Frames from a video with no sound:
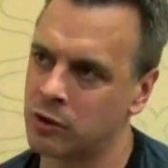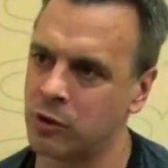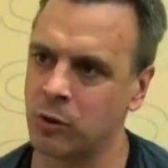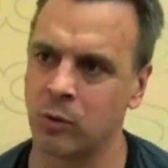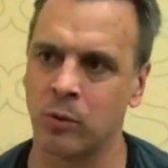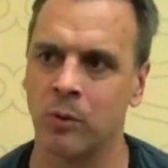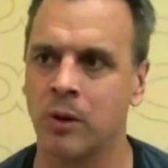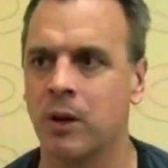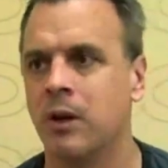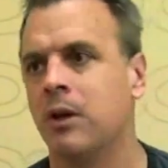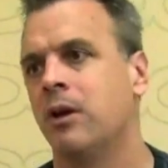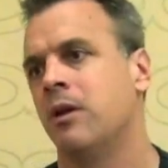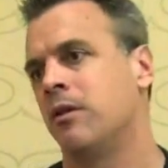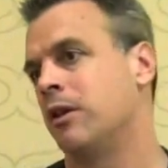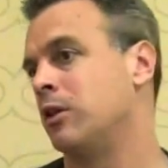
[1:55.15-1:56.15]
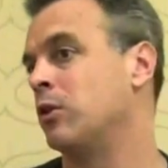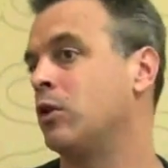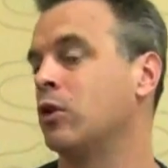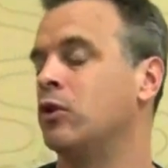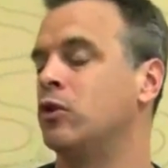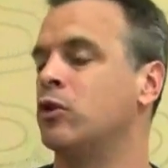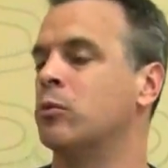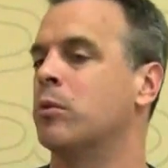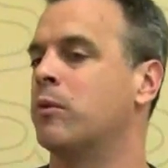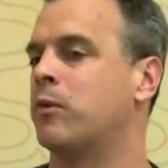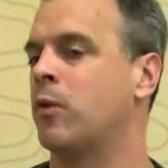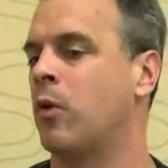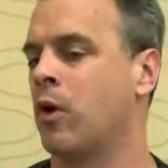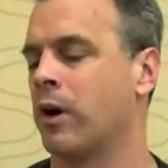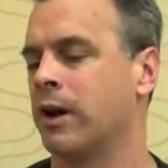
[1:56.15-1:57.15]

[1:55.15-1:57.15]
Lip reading: do that you could do before.